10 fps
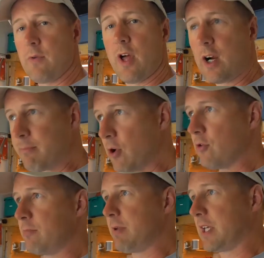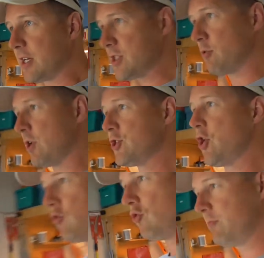with our boat, because there was
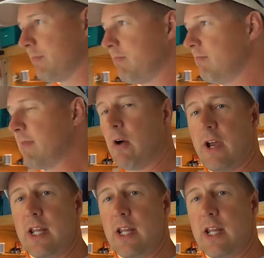no room to mount